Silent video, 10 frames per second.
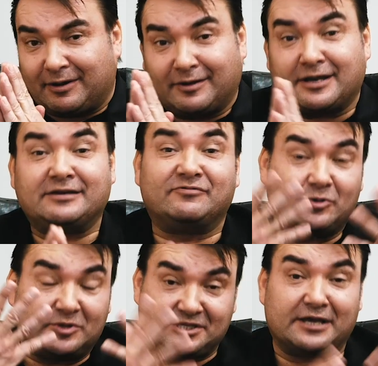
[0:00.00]
on, and
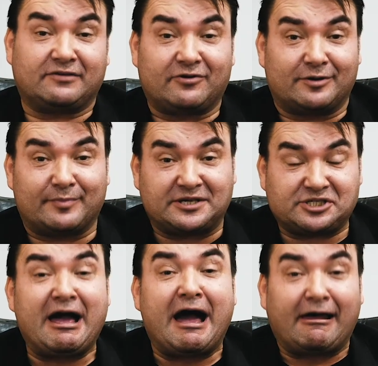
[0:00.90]
viewers, thank you very
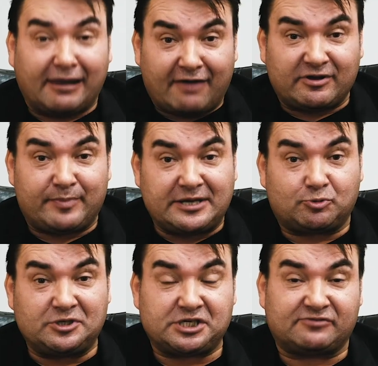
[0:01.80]
much. Love and best
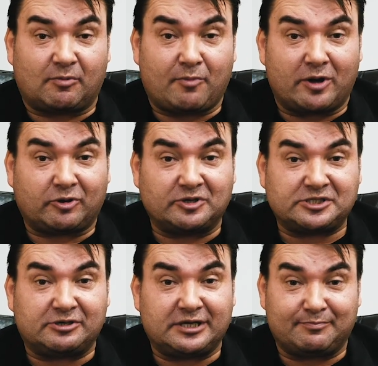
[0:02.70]
wishes from Michael
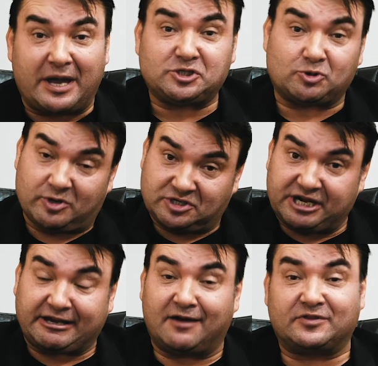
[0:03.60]
Kuzilny. Make sure to
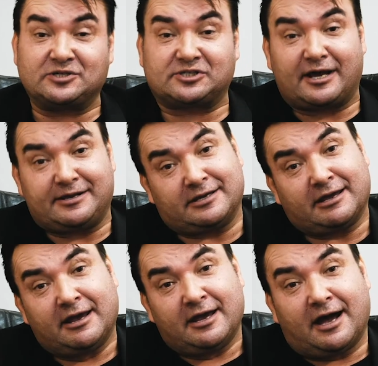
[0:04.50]
check out this lady.
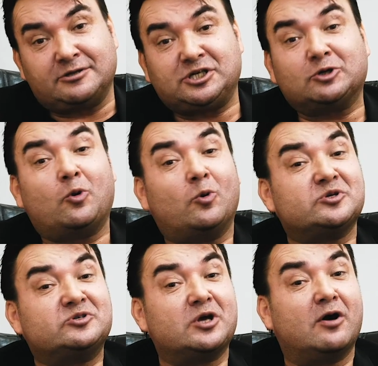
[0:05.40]
She calls
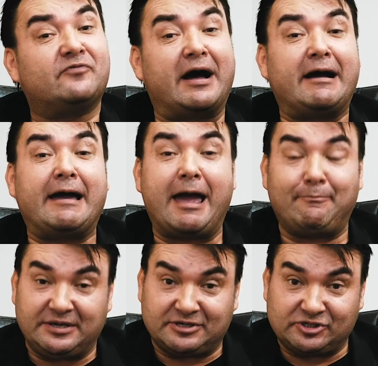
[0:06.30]
herself a
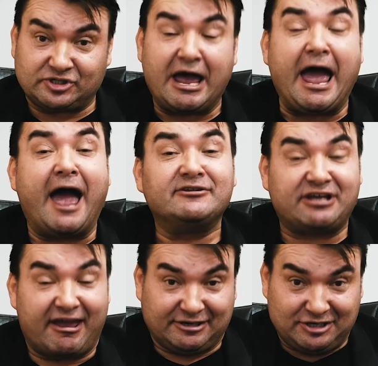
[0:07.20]
happiness
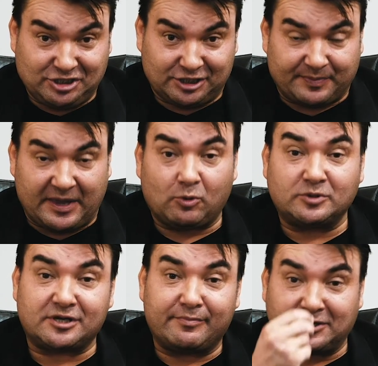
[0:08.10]
technician, and
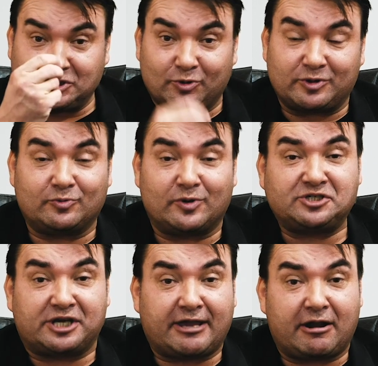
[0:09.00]
also make sure to
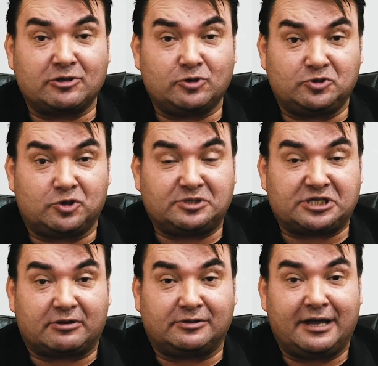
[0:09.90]
check out our YouTube
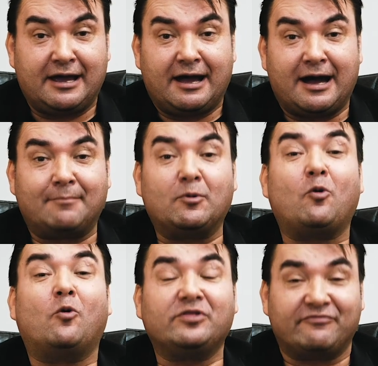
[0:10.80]
channel.
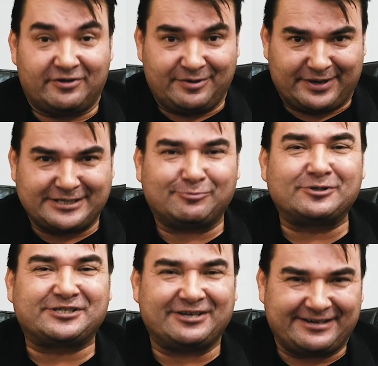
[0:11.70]
All the very best. We'll
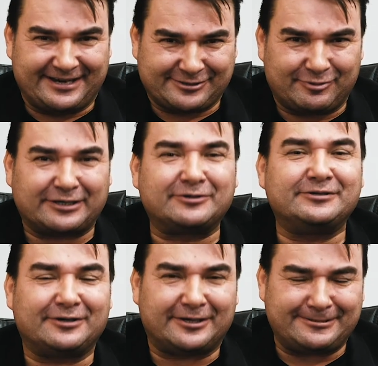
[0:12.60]
see you next week.
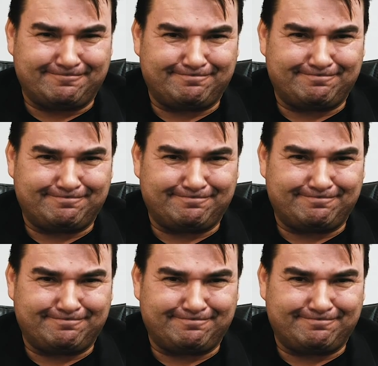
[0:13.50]
Good night.